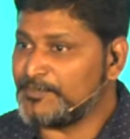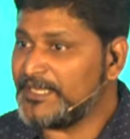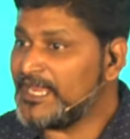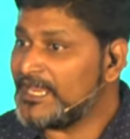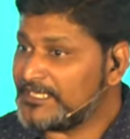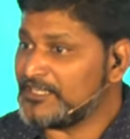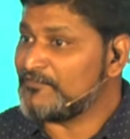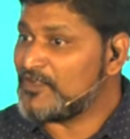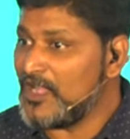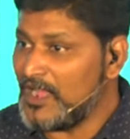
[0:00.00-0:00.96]
and
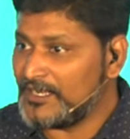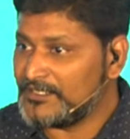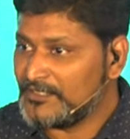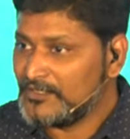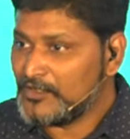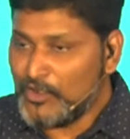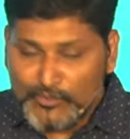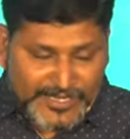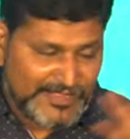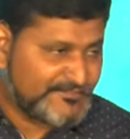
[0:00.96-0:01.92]
superiority of God
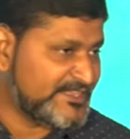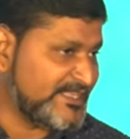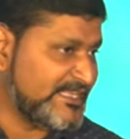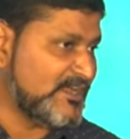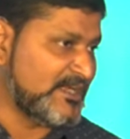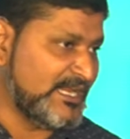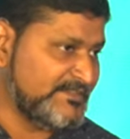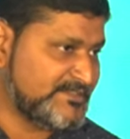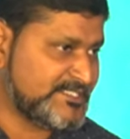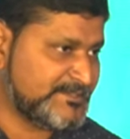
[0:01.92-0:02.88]
over everything in
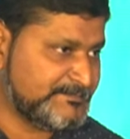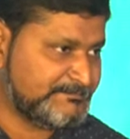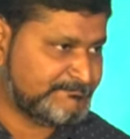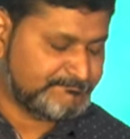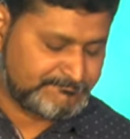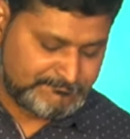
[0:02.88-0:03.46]
our lives.